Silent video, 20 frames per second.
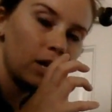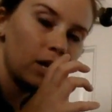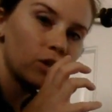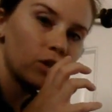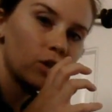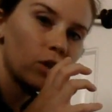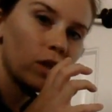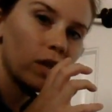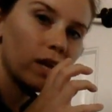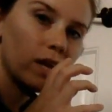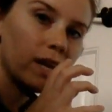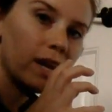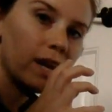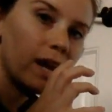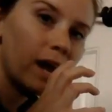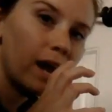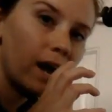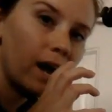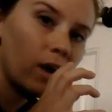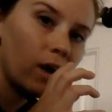so that
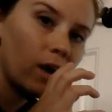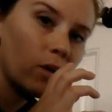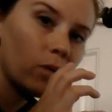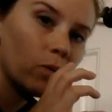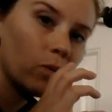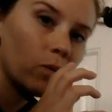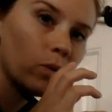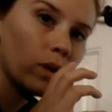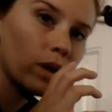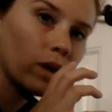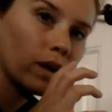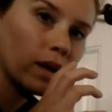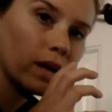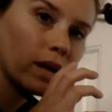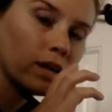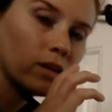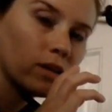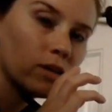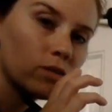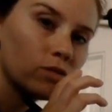now we are
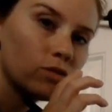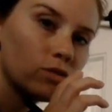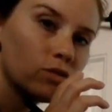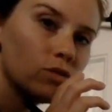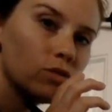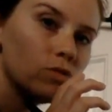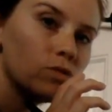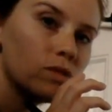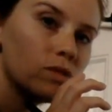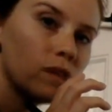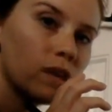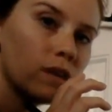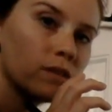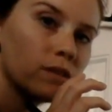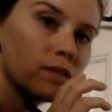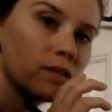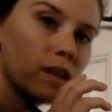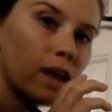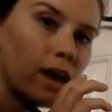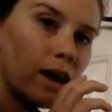getting those two
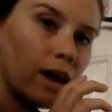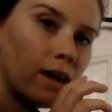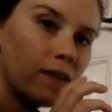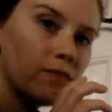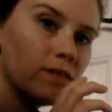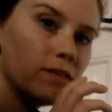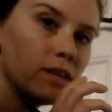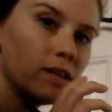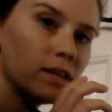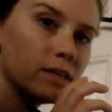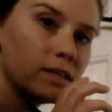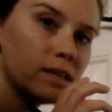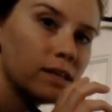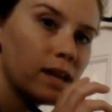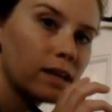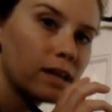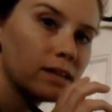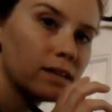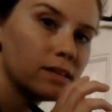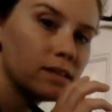cells that have the
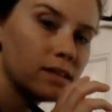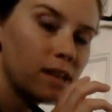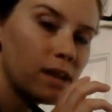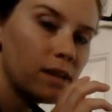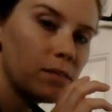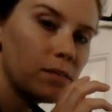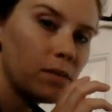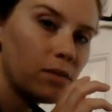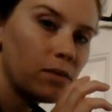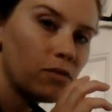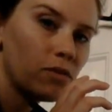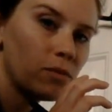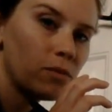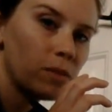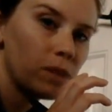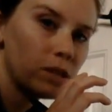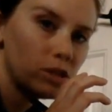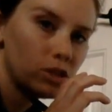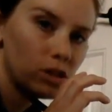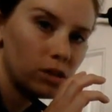exact same
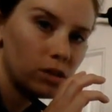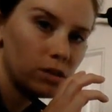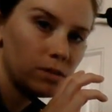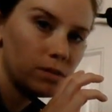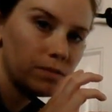information.